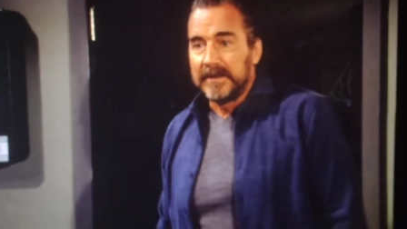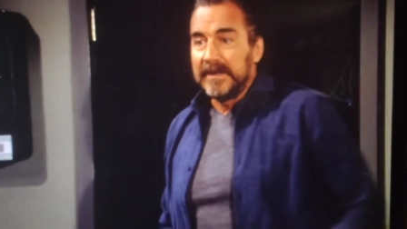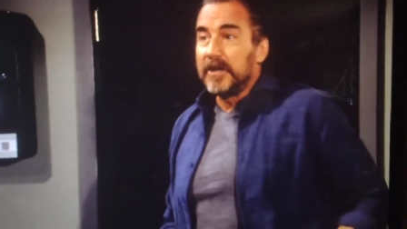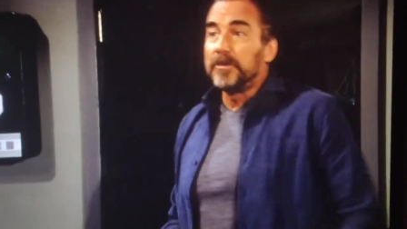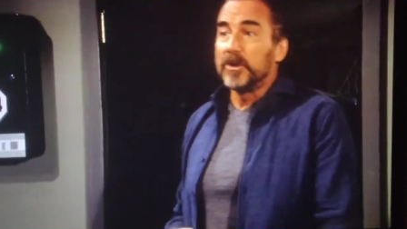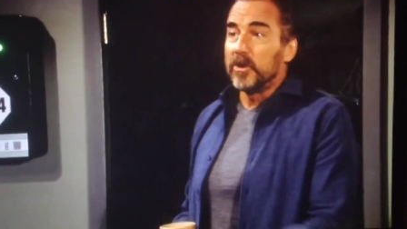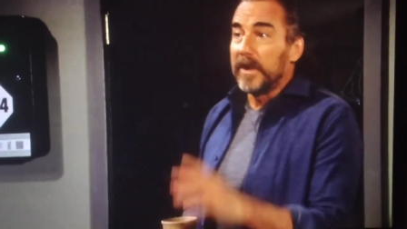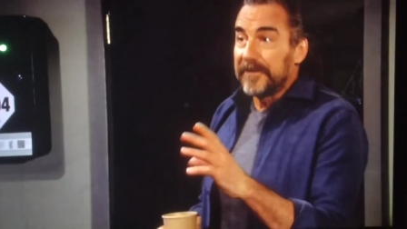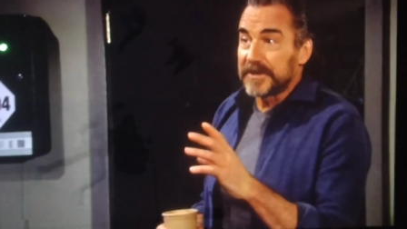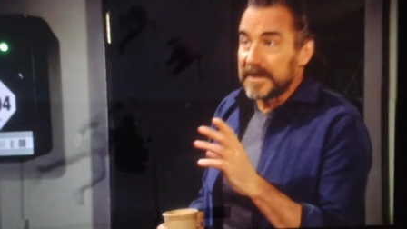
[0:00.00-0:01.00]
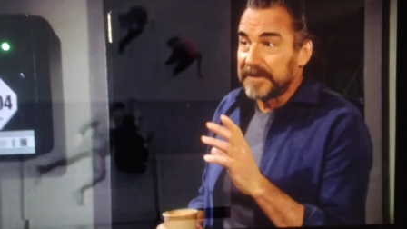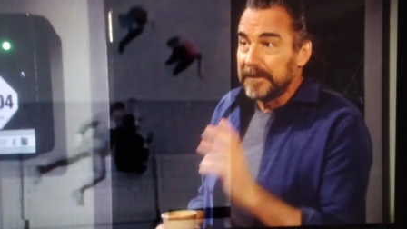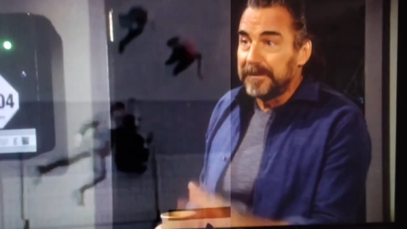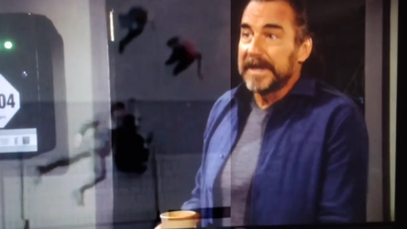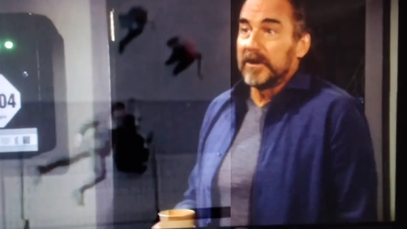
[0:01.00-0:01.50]
I need to put her away for
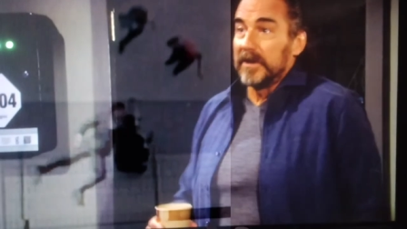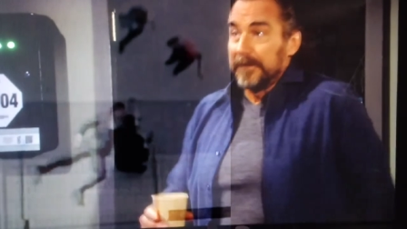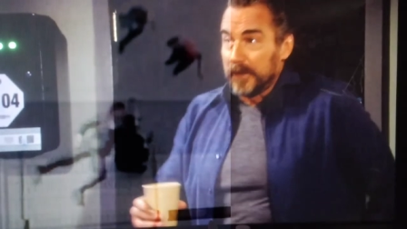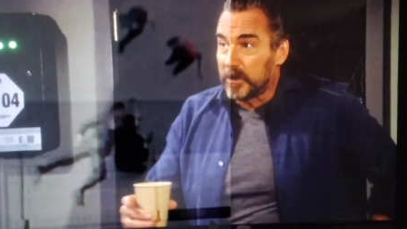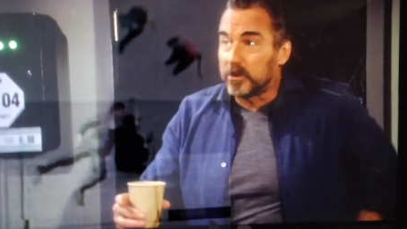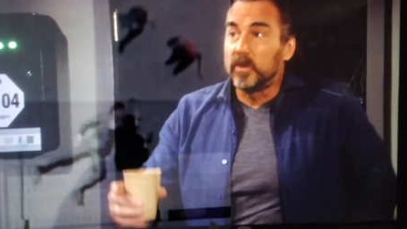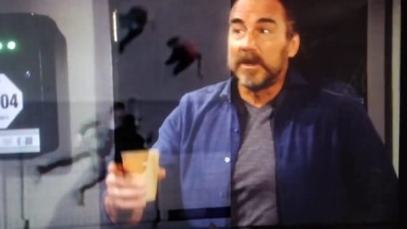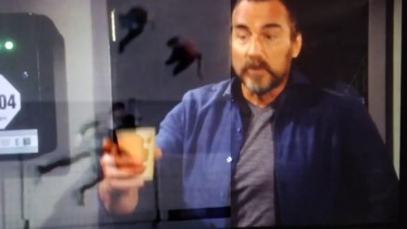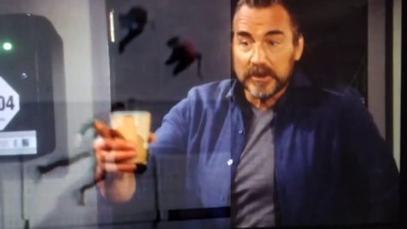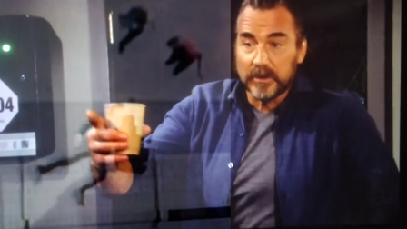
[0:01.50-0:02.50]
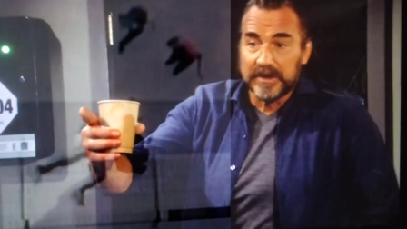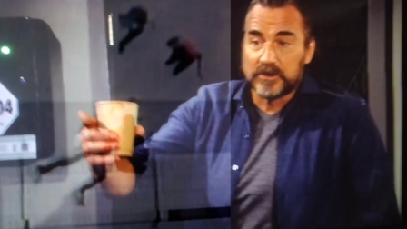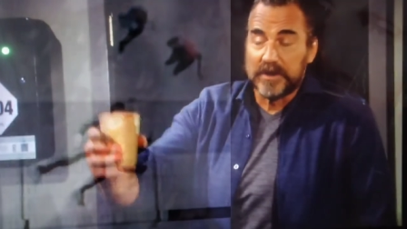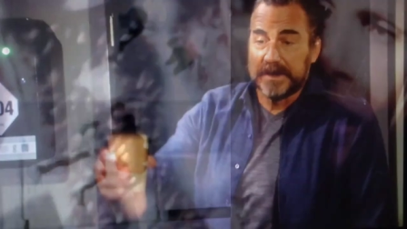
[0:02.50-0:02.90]
something bigger, and murder one will do the